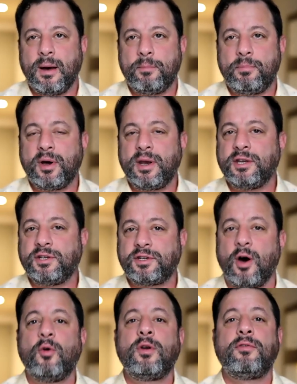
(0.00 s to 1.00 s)
put his
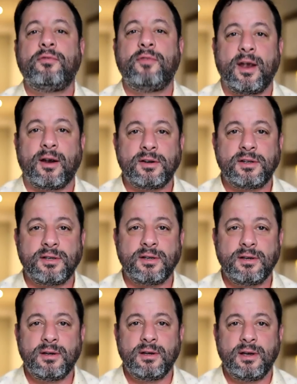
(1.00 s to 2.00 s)
own affairs
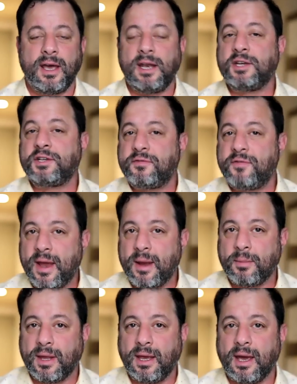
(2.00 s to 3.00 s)
and his
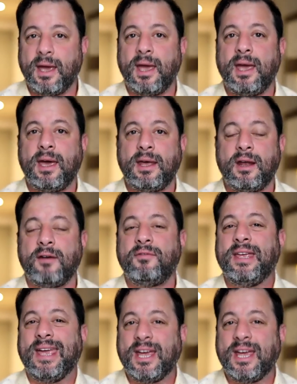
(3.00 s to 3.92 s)
family ahead of the